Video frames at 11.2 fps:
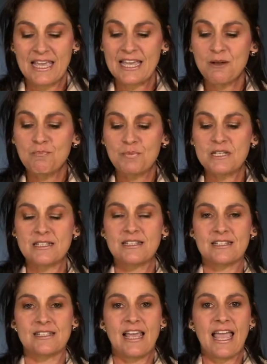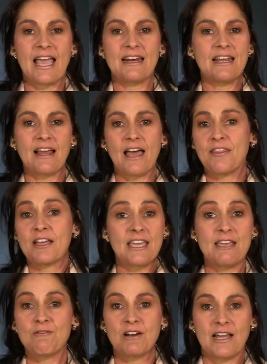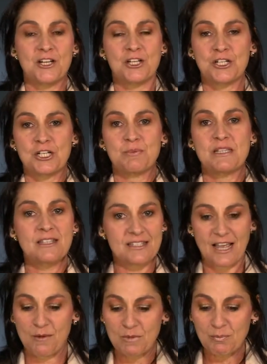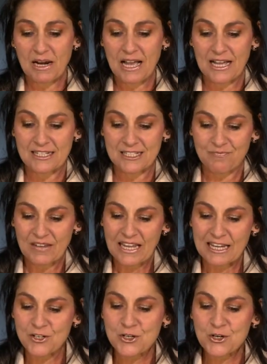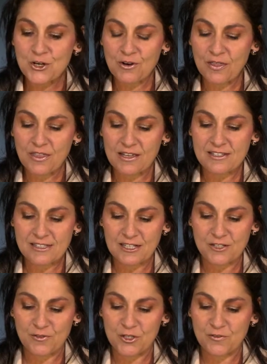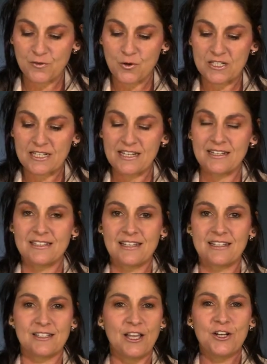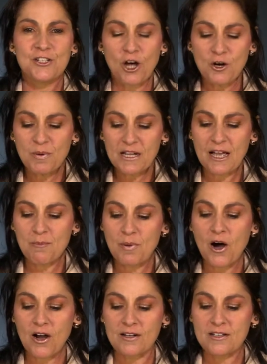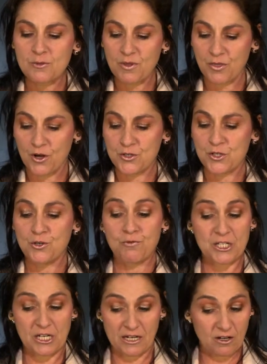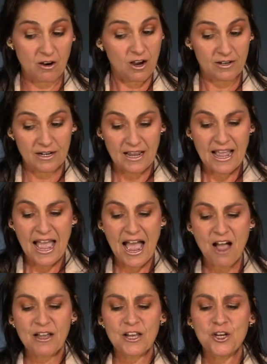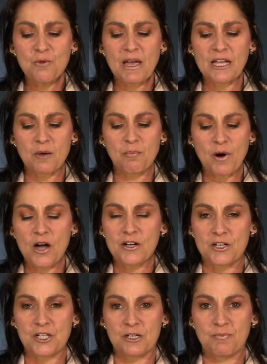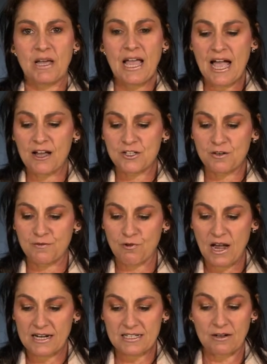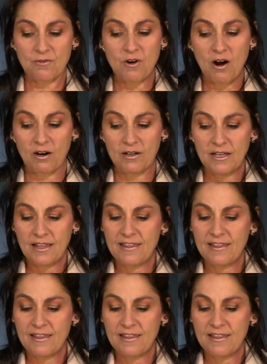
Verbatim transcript: In a business and in other key relationships, the same applies. In 2 Corinthians 6, verse 14, it says, Don't become partners with those who reject God. How can you make a partnership out of right and wrong?